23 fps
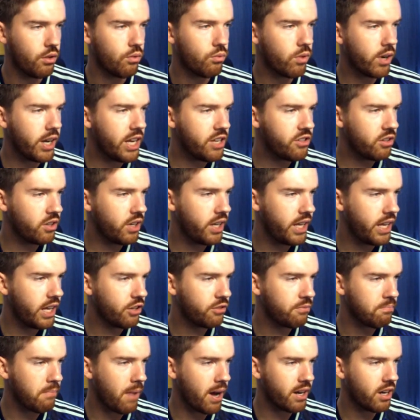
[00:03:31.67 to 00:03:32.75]
the reason he is
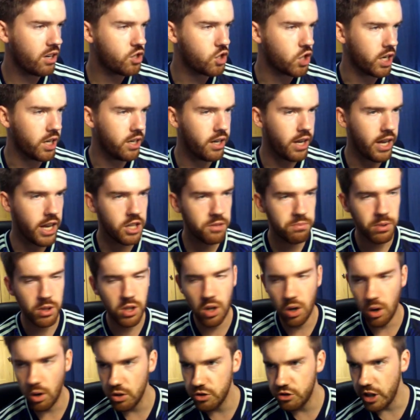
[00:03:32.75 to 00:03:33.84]
managing is
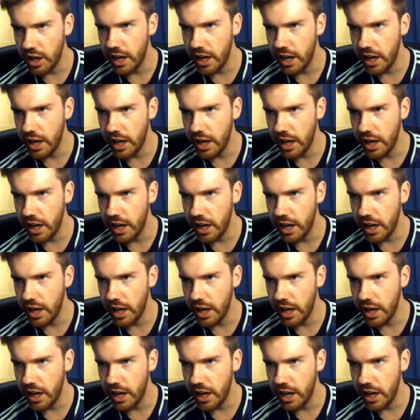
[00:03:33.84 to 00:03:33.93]
because